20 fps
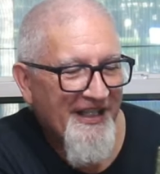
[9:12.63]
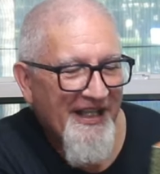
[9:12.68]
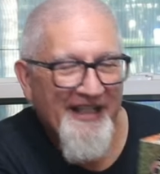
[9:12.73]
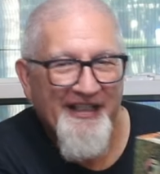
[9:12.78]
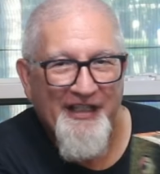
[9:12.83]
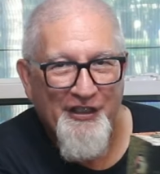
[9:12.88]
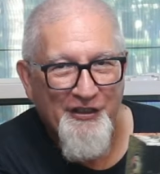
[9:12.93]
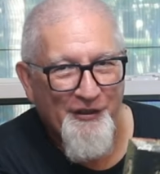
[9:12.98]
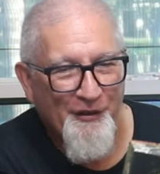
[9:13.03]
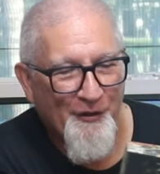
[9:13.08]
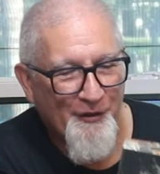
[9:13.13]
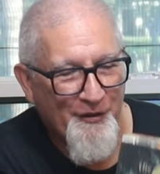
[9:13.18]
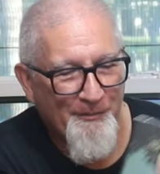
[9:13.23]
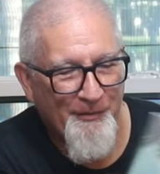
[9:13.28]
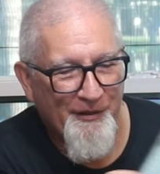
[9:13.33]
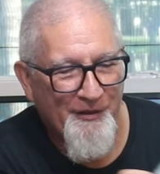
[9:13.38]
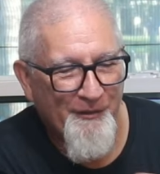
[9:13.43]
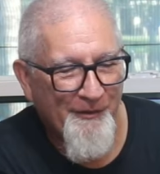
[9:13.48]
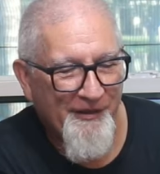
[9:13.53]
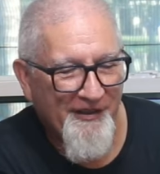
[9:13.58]
And that's Ghost
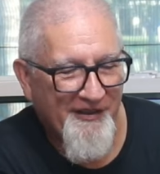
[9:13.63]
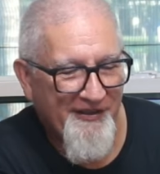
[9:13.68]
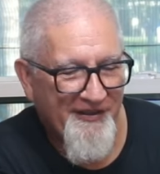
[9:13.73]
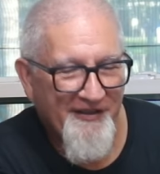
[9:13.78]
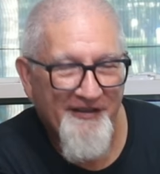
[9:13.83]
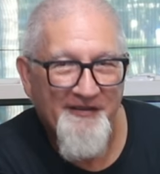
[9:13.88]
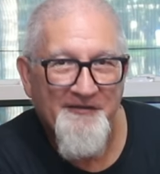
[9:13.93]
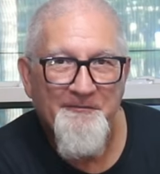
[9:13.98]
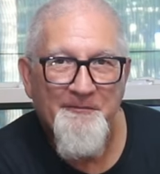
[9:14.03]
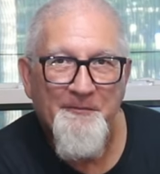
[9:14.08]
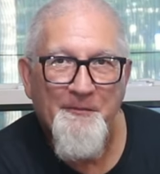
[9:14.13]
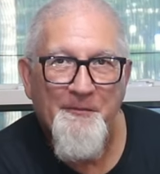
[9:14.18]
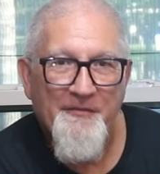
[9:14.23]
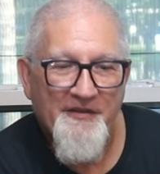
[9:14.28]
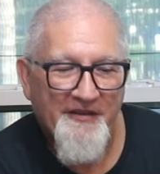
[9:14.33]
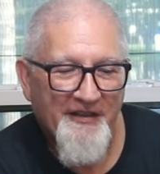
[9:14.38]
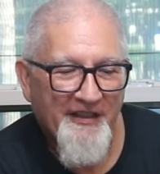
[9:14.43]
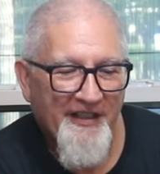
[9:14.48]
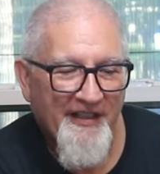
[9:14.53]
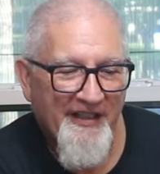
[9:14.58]
Betwixt. I like
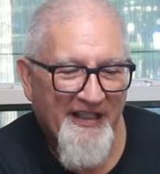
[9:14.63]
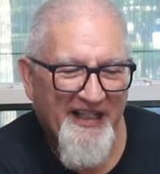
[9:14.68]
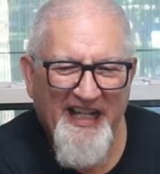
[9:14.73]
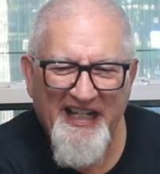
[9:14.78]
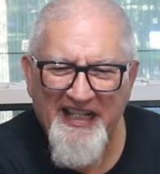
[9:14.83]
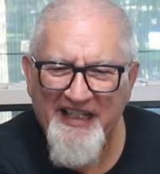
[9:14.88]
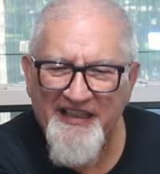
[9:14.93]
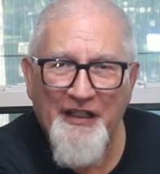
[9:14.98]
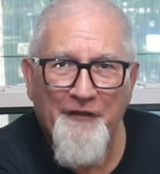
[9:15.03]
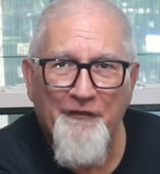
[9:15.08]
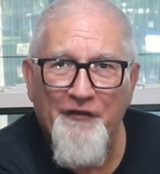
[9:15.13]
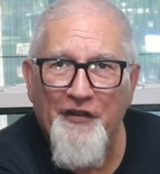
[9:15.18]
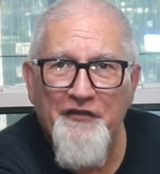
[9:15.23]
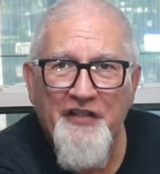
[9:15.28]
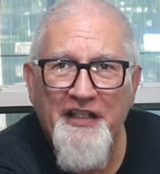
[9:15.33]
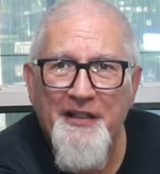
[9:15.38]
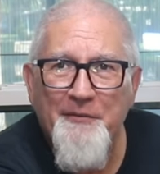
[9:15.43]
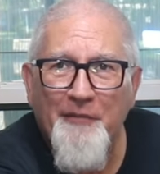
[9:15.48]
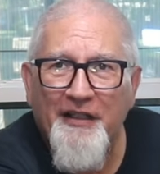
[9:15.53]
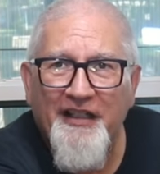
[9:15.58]
art. Yeah, and I got that 15
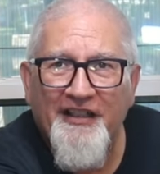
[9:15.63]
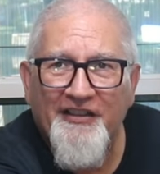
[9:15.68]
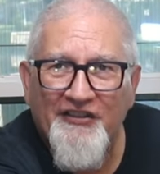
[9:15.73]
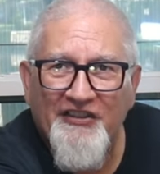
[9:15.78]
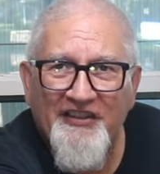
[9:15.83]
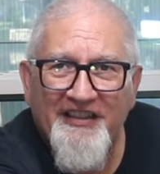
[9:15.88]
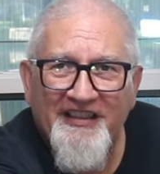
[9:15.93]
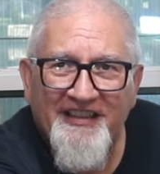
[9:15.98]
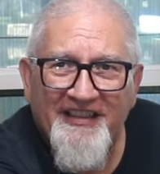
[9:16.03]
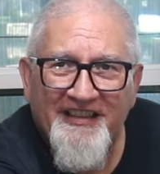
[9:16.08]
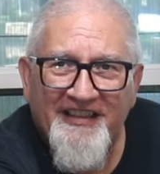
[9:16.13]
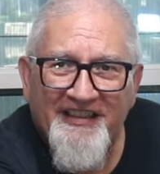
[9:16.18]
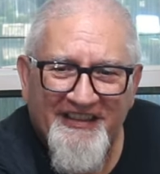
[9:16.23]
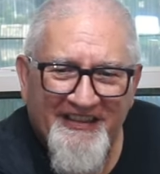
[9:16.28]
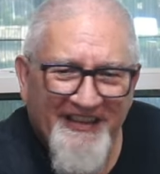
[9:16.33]
different. bucks. Yeah.